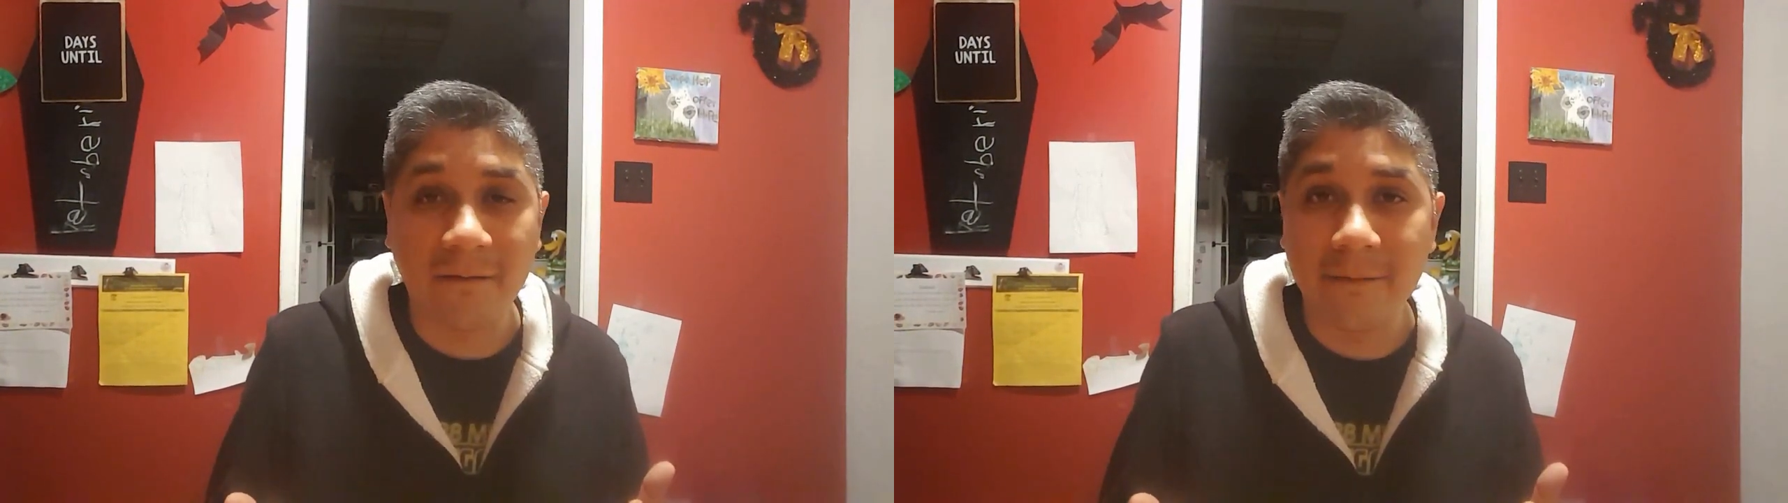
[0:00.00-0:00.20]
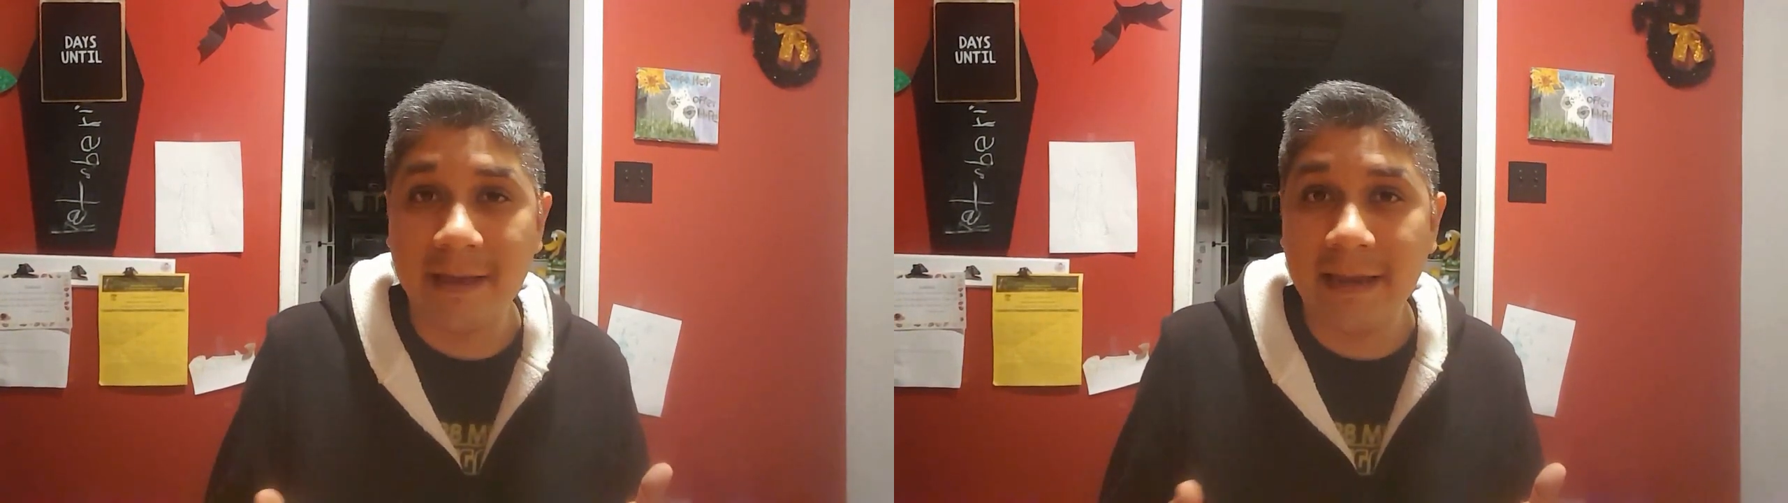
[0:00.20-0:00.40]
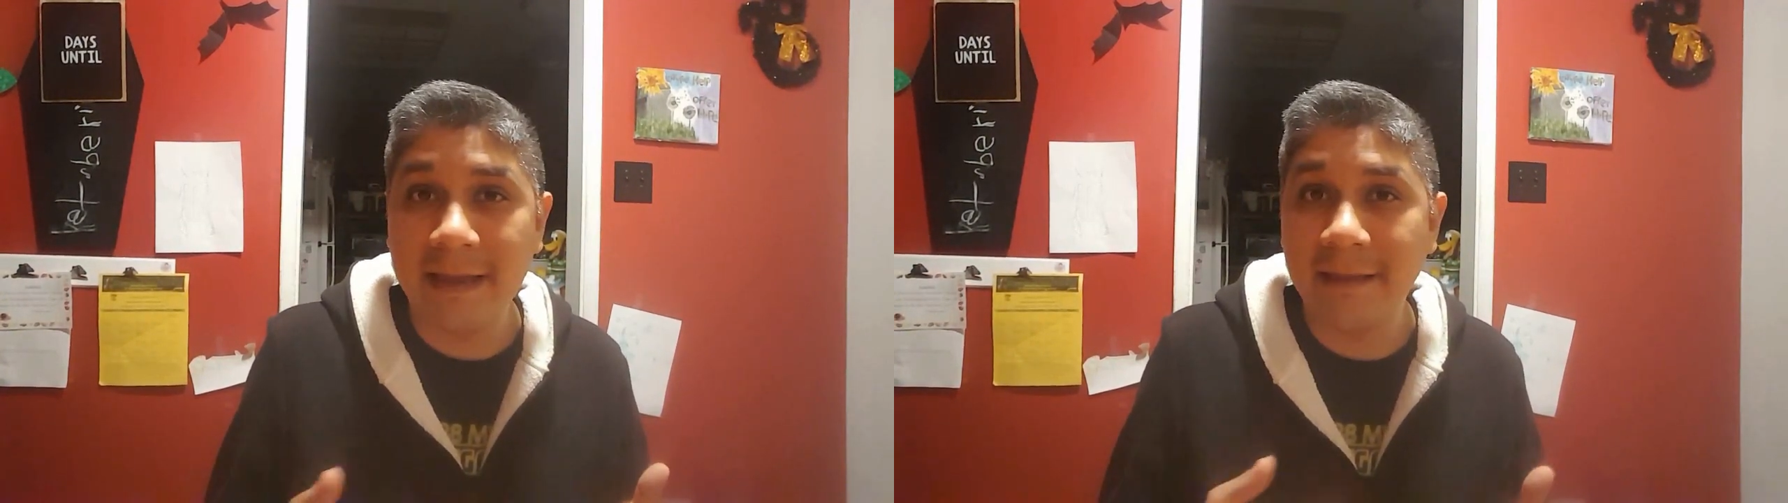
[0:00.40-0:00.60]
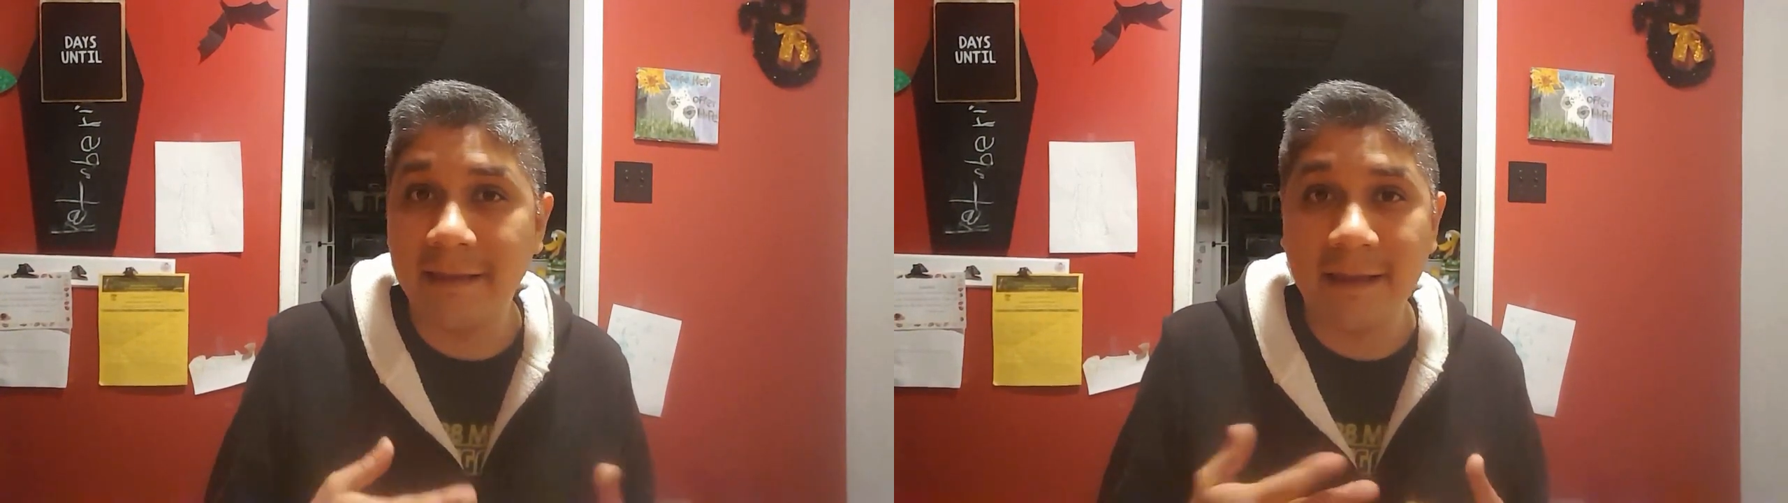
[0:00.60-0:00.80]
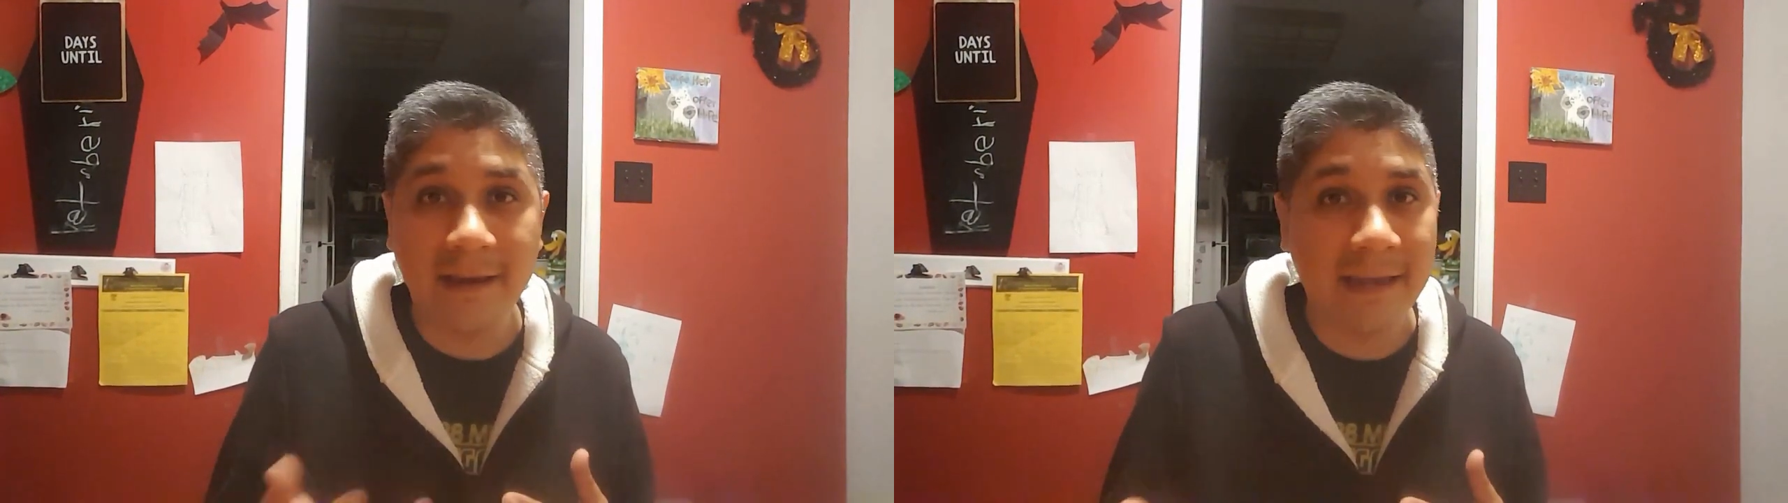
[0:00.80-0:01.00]
from any
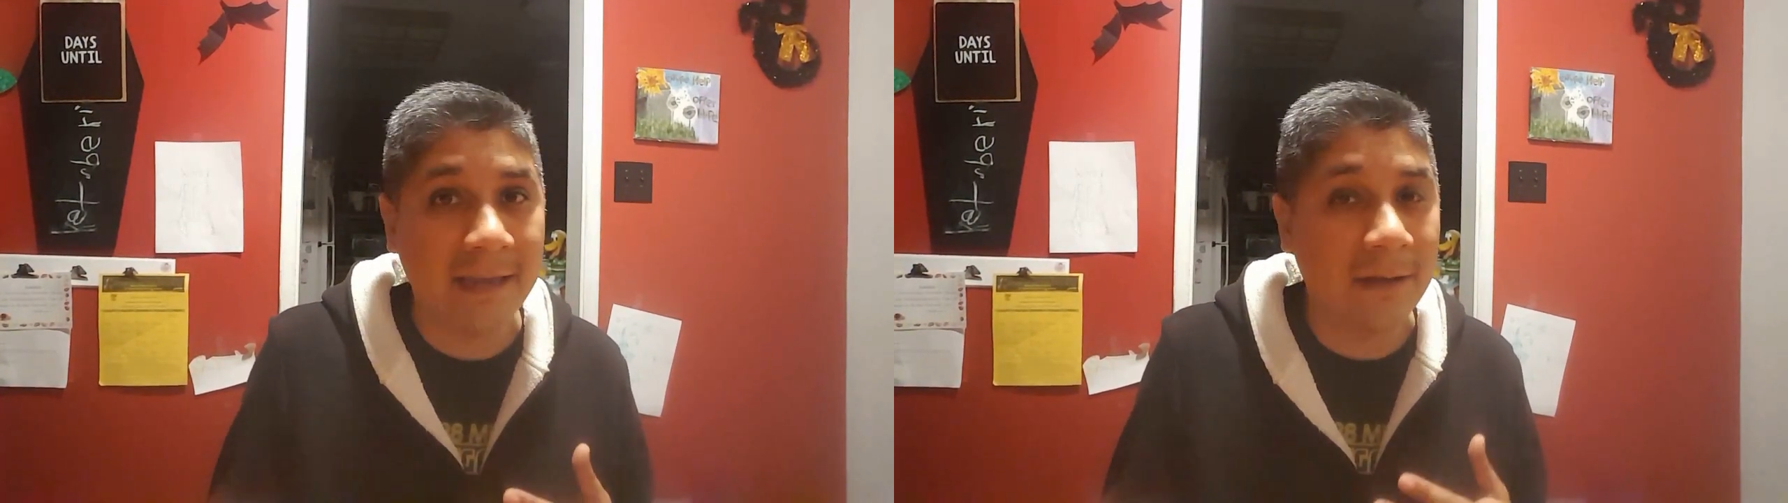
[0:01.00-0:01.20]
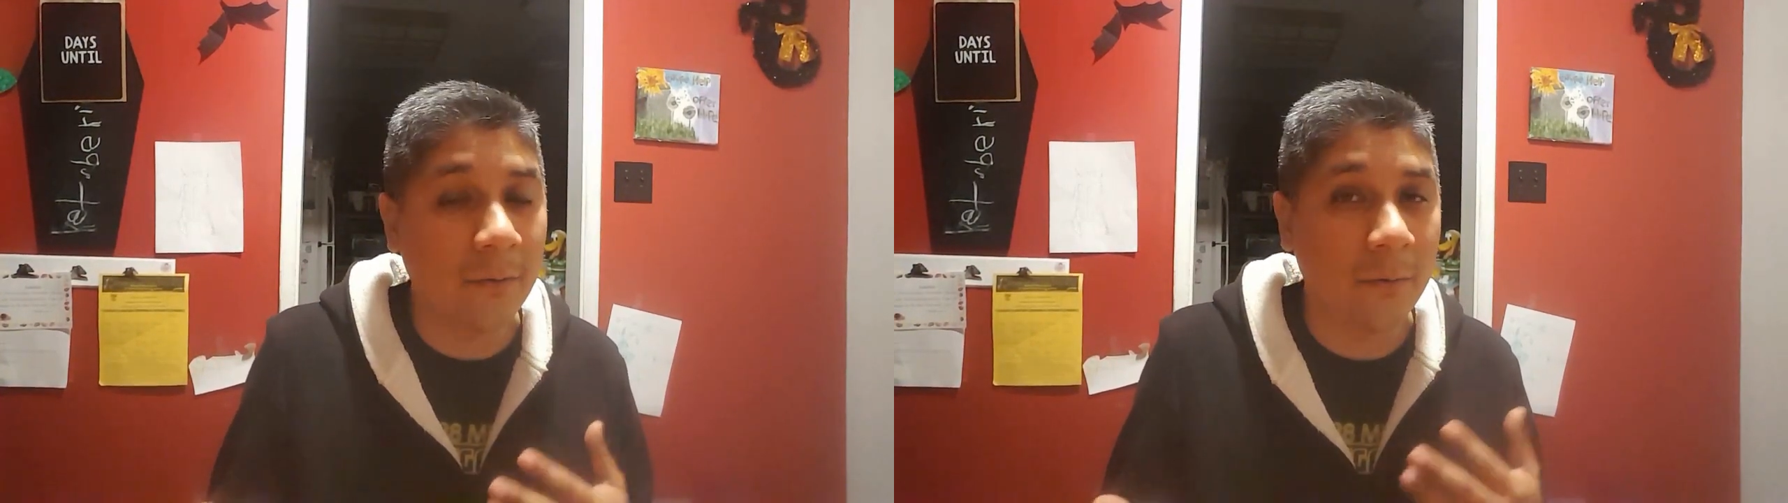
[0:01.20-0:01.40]
city